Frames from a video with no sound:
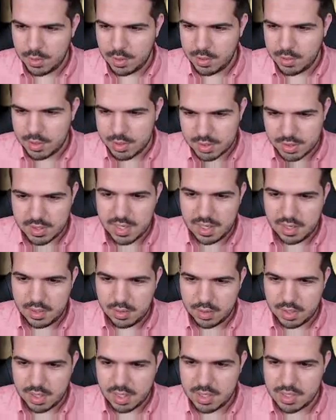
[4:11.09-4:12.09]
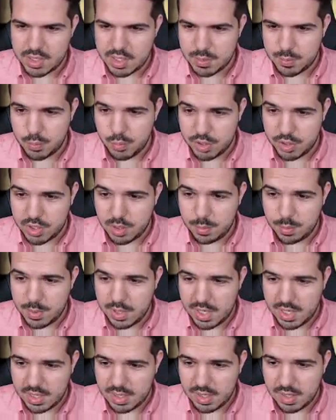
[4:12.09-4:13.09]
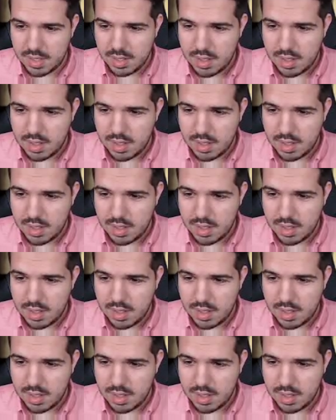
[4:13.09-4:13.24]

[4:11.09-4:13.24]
because then you can just Bristleback,